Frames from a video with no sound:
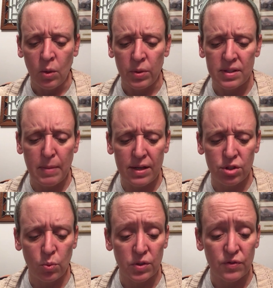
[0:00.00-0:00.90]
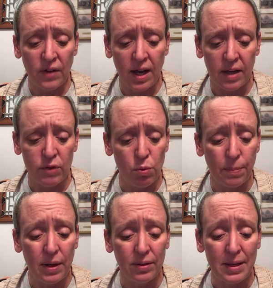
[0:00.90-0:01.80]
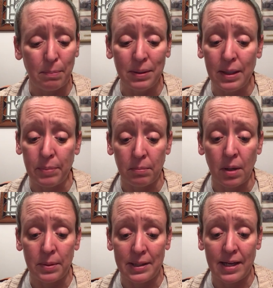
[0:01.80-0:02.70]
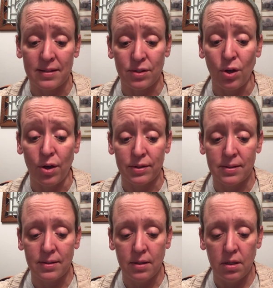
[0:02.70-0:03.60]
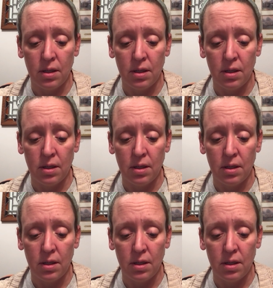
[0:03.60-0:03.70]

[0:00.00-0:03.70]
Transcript: When Sebastian was five, you were barely a blip in Mom and Dad's thoughts.